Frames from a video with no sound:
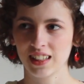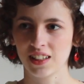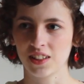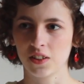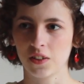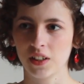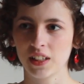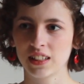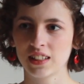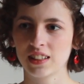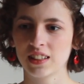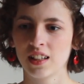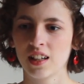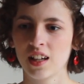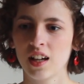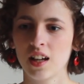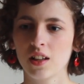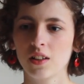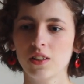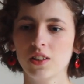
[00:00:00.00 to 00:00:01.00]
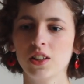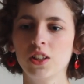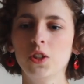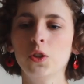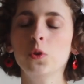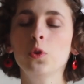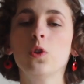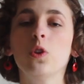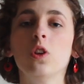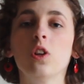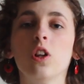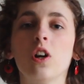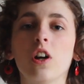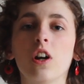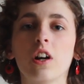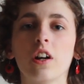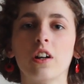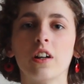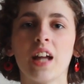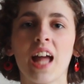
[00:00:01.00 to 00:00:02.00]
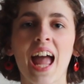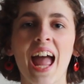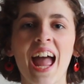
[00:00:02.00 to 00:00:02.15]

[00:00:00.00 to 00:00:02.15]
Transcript: You know, it's you learn